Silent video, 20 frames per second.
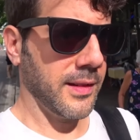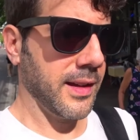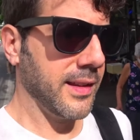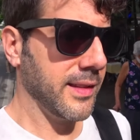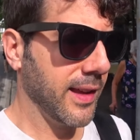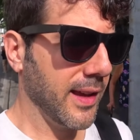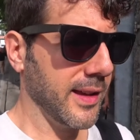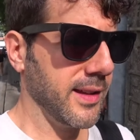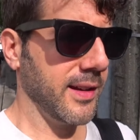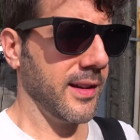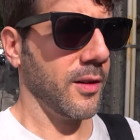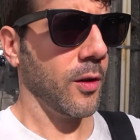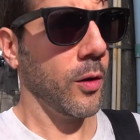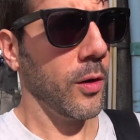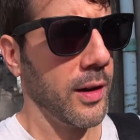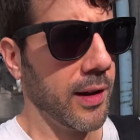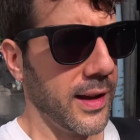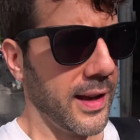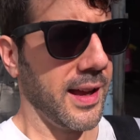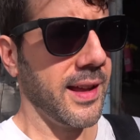And then
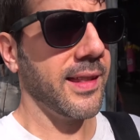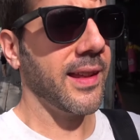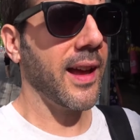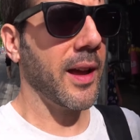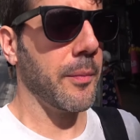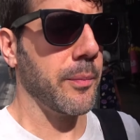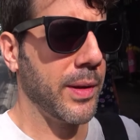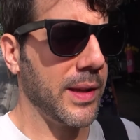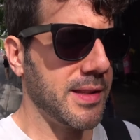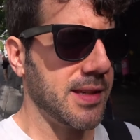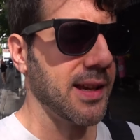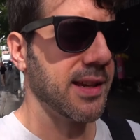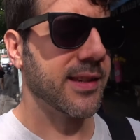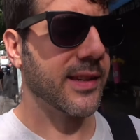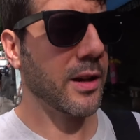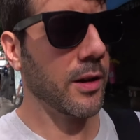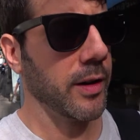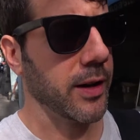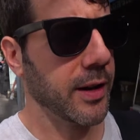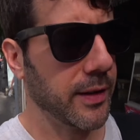in that
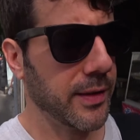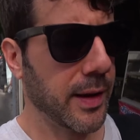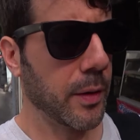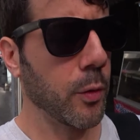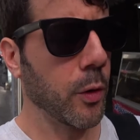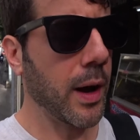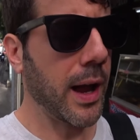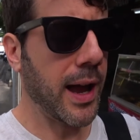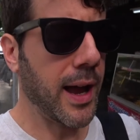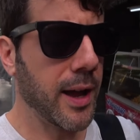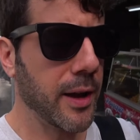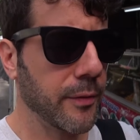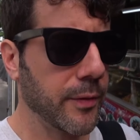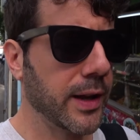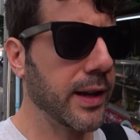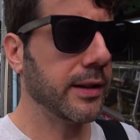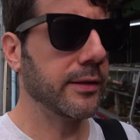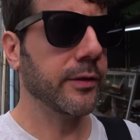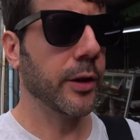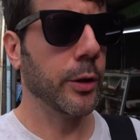BTS area, they will have
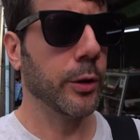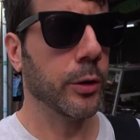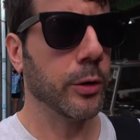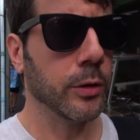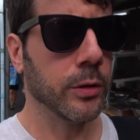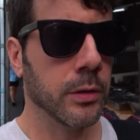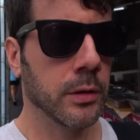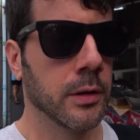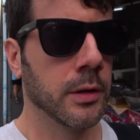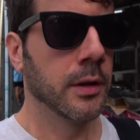a little